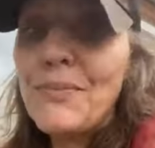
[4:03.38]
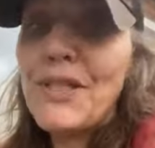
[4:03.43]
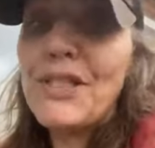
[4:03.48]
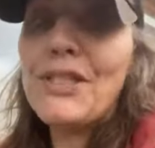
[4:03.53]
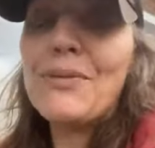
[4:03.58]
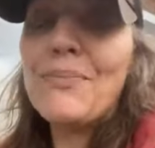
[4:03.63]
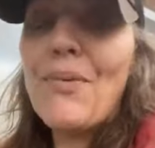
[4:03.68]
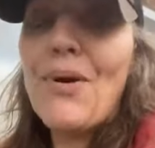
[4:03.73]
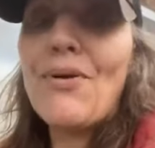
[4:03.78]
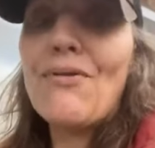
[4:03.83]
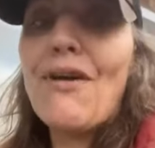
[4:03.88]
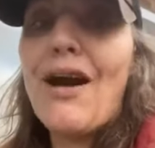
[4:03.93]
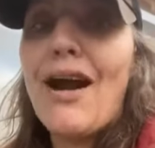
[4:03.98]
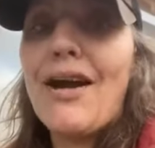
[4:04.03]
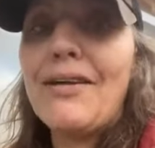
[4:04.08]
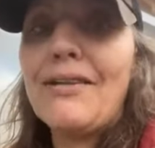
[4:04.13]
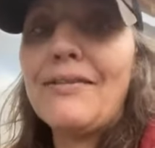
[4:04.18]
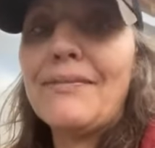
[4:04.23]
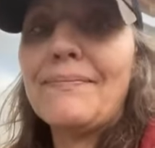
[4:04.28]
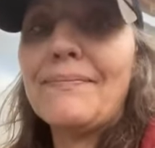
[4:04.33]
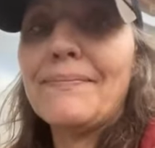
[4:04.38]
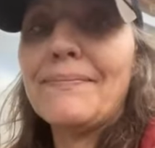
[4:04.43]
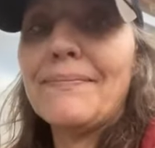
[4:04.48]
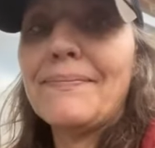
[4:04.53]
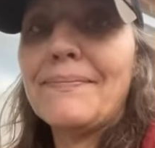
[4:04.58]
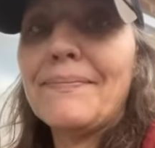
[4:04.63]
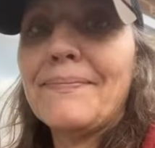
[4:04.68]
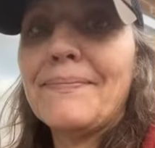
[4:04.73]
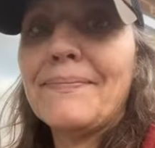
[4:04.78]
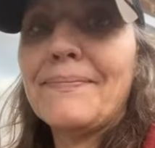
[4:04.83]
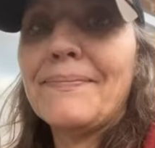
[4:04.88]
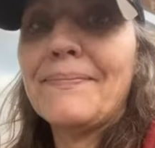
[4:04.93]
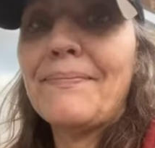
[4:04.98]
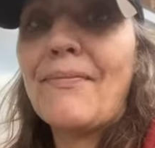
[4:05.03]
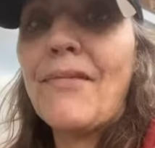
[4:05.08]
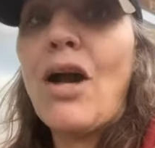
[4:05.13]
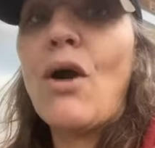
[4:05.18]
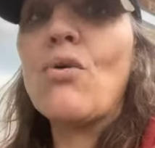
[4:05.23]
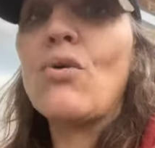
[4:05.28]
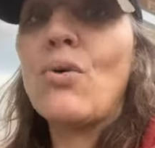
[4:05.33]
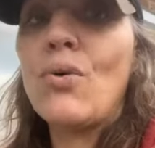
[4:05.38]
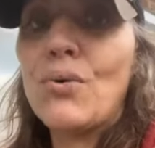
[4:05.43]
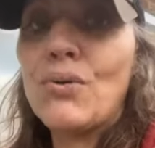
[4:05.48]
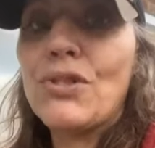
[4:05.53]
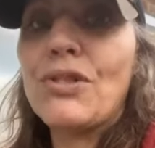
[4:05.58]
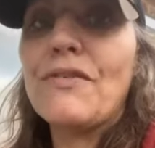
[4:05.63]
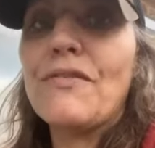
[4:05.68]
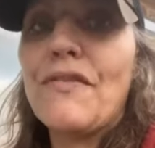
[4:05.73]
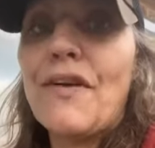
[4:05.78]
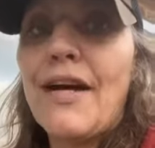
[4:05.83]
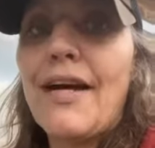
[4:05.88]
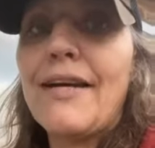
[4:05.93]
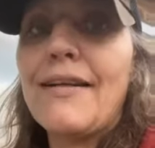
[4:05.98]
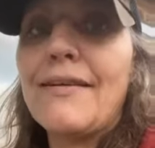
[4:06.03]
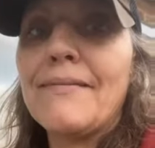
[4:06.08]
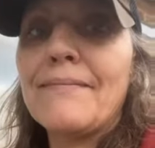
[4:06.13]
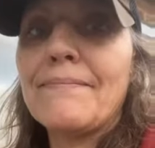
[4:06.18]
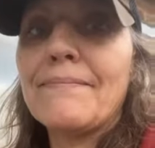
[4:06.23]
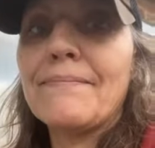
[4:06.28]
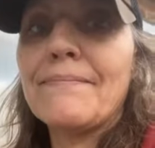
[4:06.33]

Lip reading: to me tomorrow. I'll cause the fire.